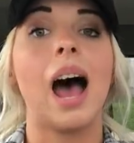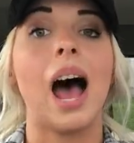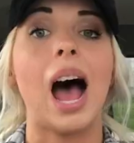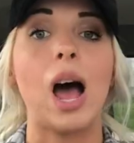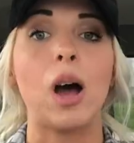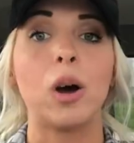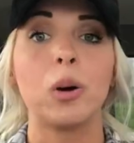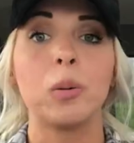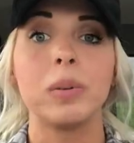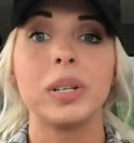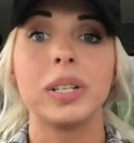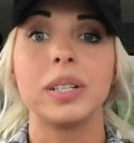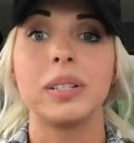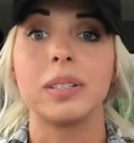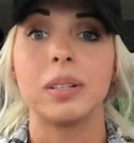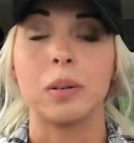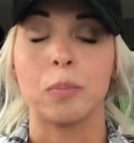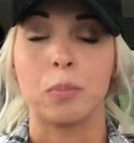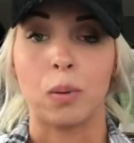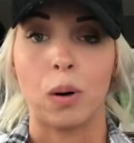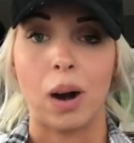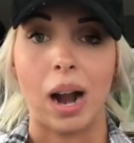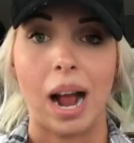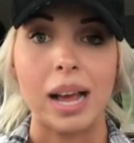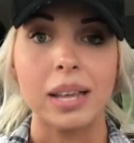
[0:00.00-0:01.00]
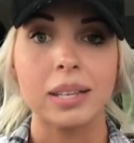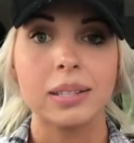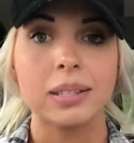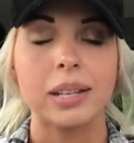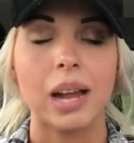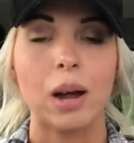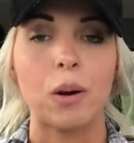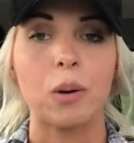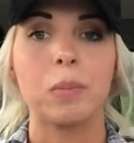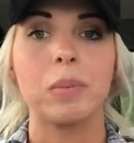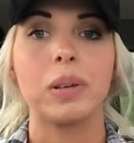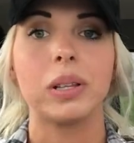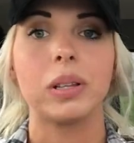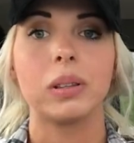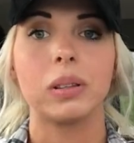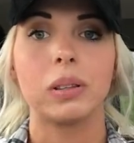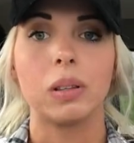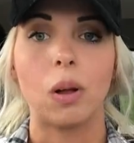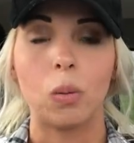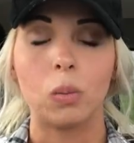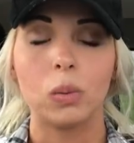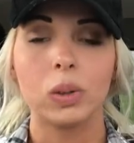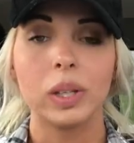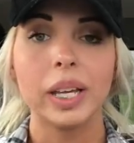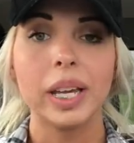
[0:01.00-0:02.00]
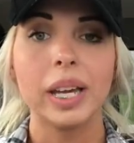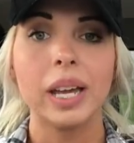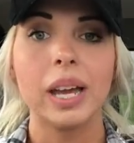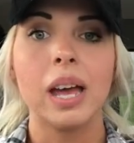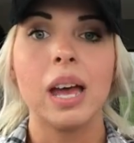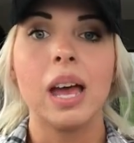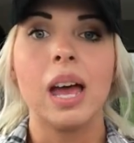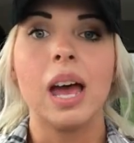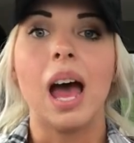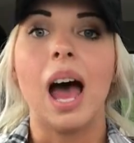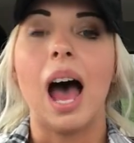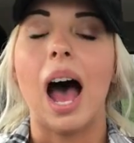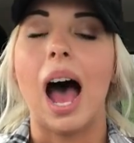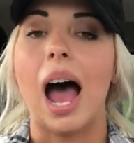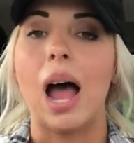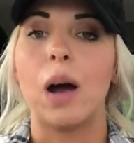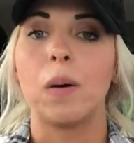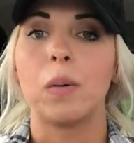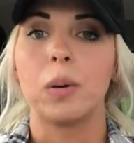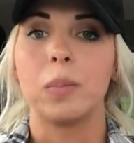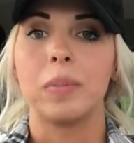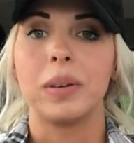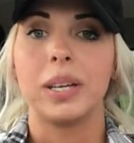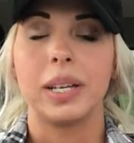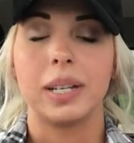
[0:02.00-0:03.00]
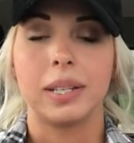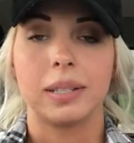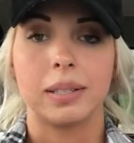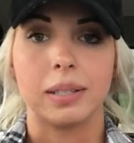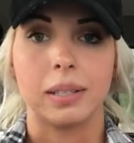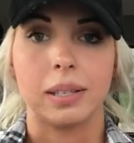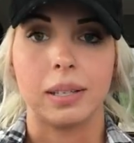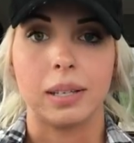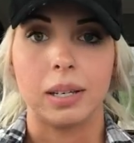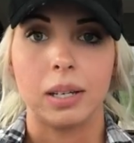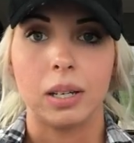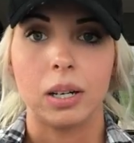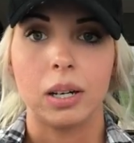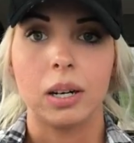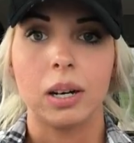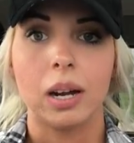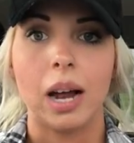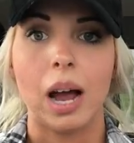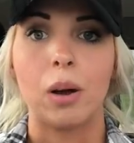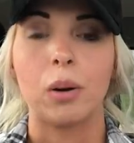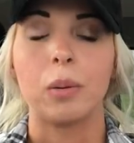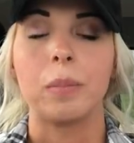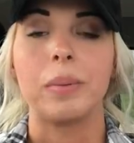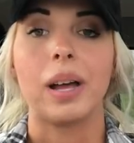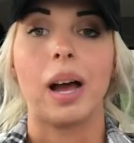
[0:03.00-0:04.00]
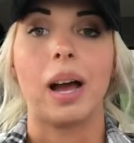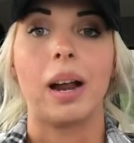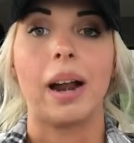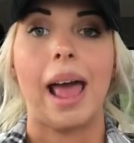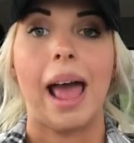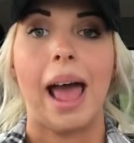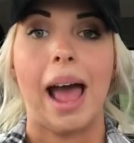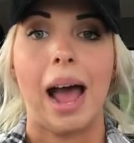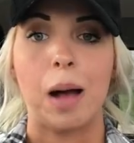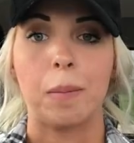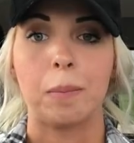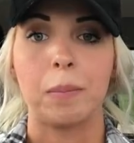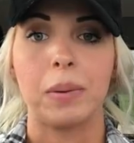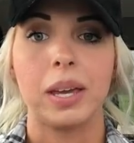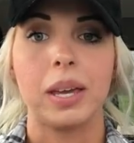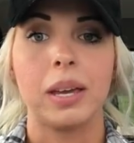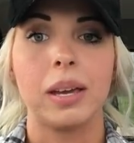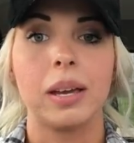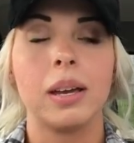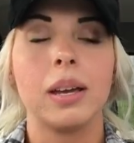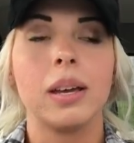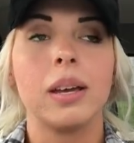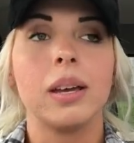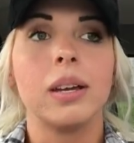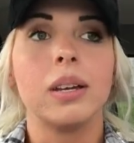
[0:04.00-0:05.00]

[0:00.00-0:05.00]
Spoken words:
I would be depressed, I would be lonely, I would be insecure, I would be unhappy.